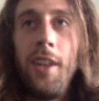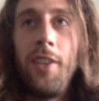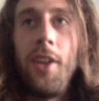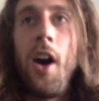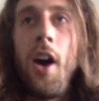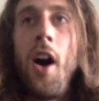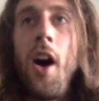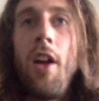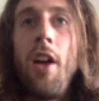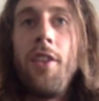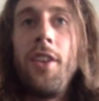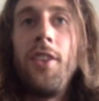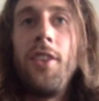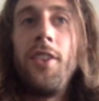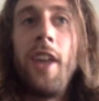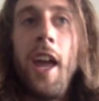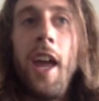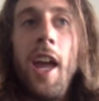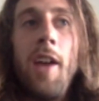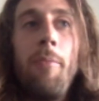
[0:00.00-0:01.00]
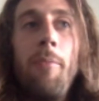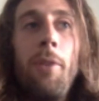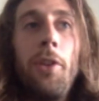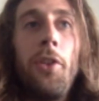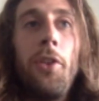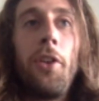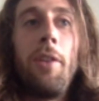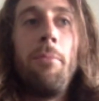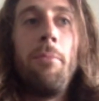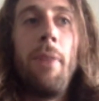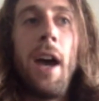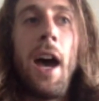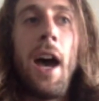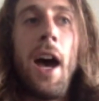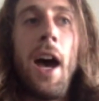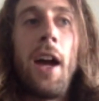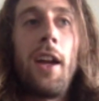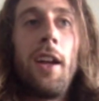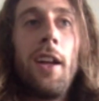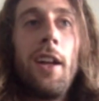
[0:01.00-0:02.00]
odd to say, but looking
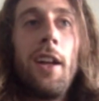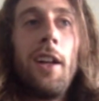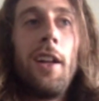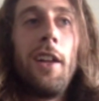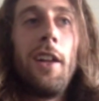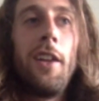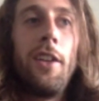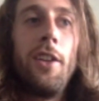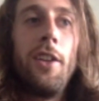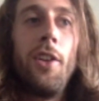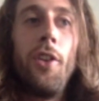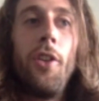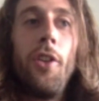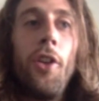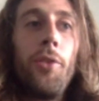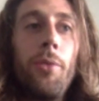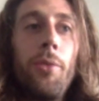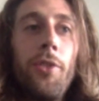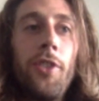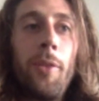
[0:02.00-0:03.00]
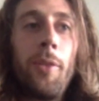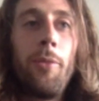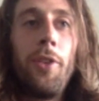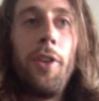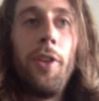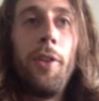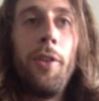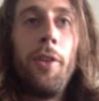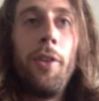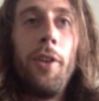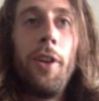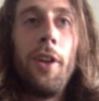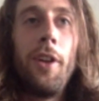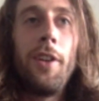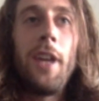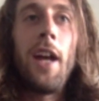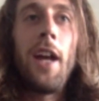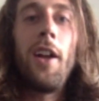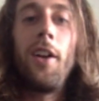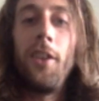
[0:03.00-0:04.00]
back, you know, those were some of
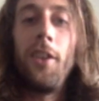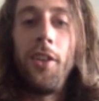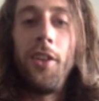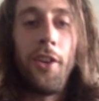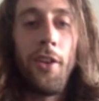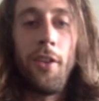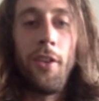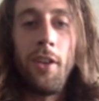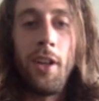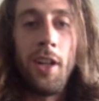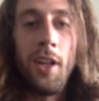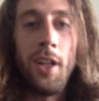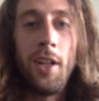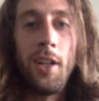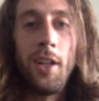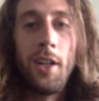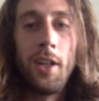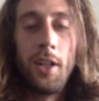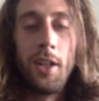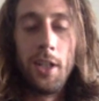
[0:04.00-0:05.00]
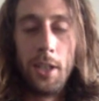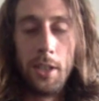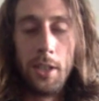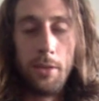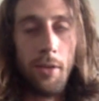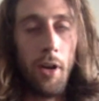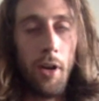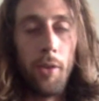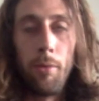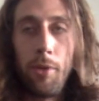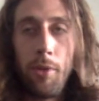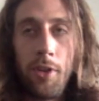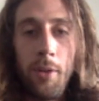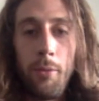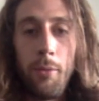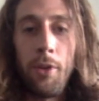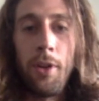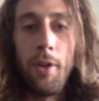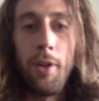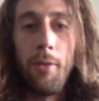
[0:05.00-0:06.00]
that uncertainty. Those were some
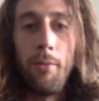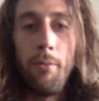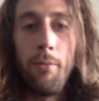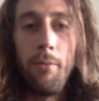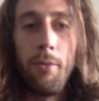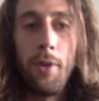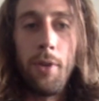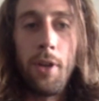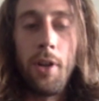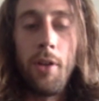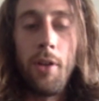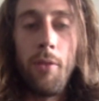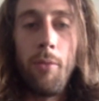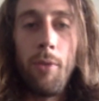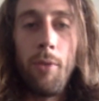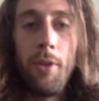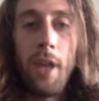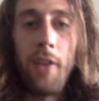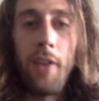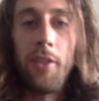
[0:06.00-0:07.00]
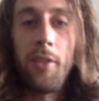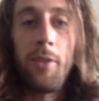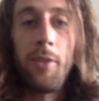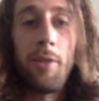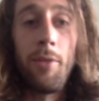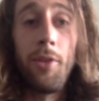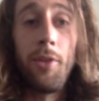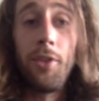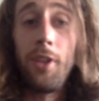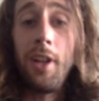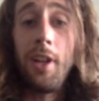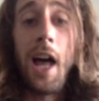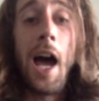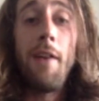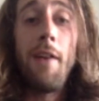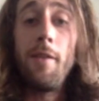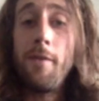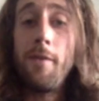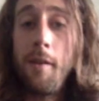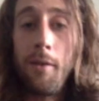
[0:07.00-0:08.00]
of the, you know, that was some of the most alive
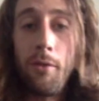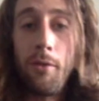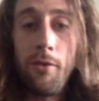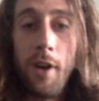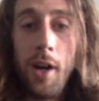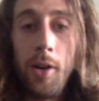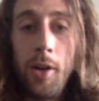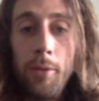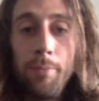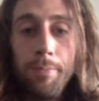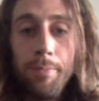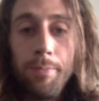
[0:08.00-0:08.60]
I've ever felt.